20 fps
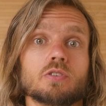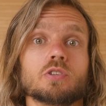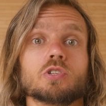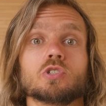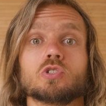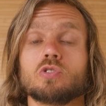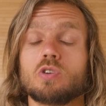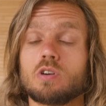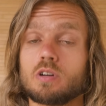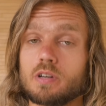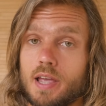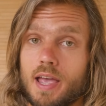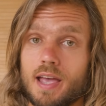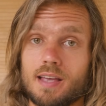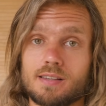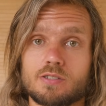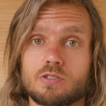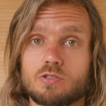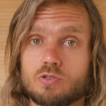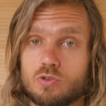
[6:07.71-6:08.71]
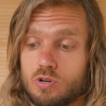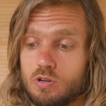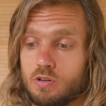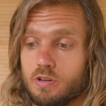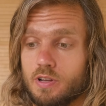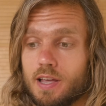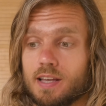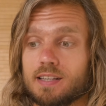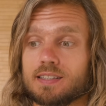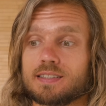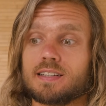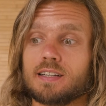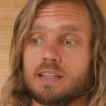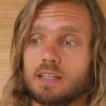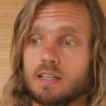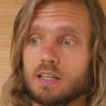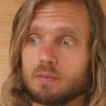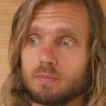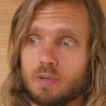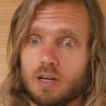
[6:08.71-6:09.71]
is not as strong as
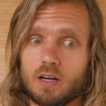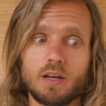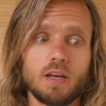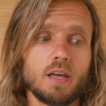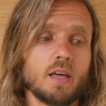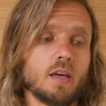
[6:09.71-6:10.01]
Dyneema,